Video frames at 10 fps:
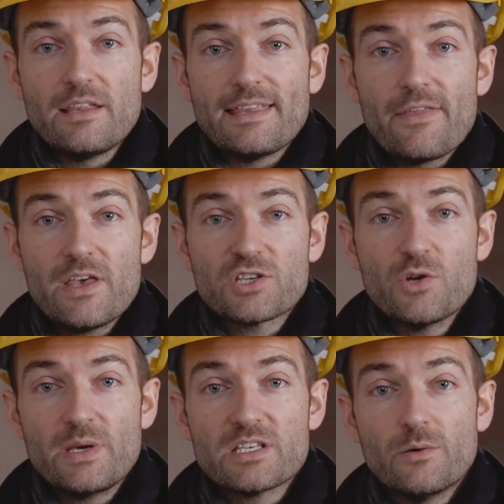Now, this
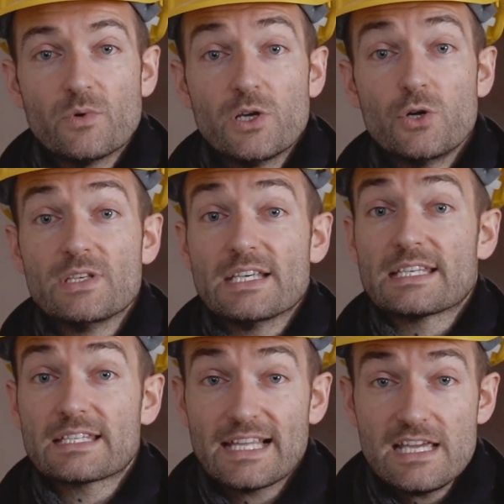could be someone who's
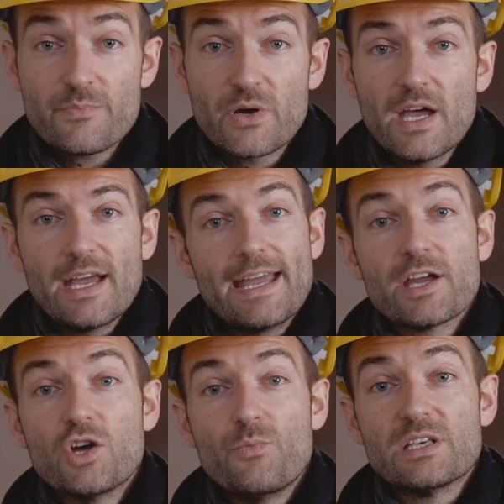asleep,
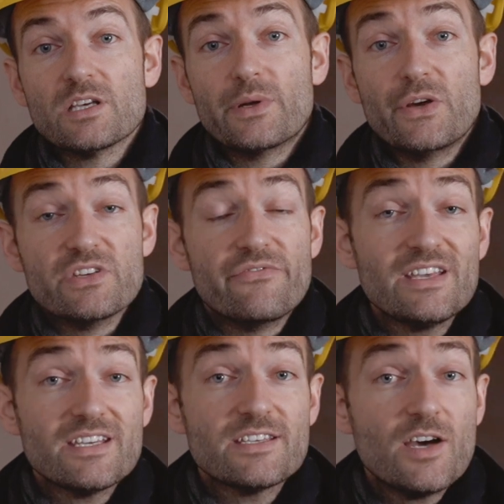it could be someone who's a
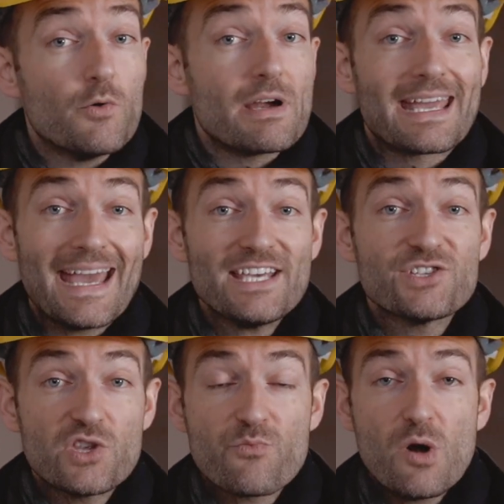visitor or a
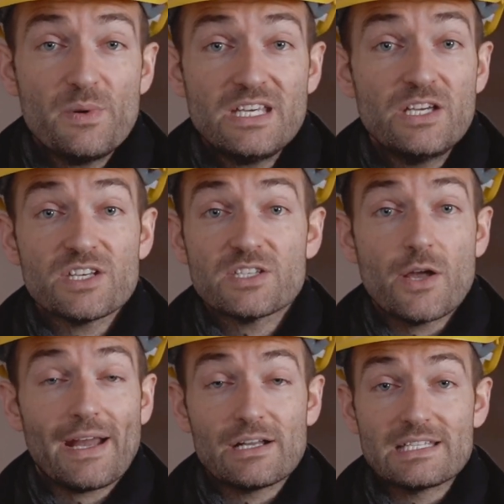guest to the property who doesn't
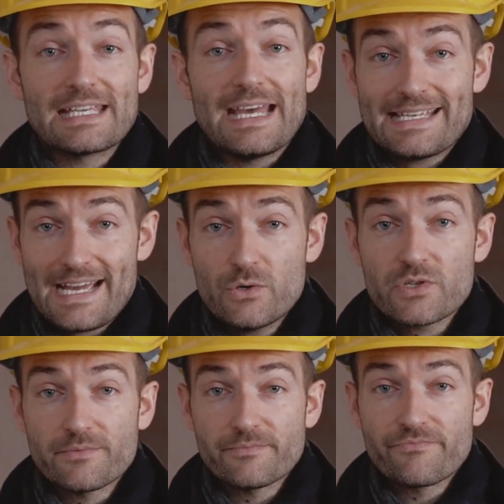know how to get out,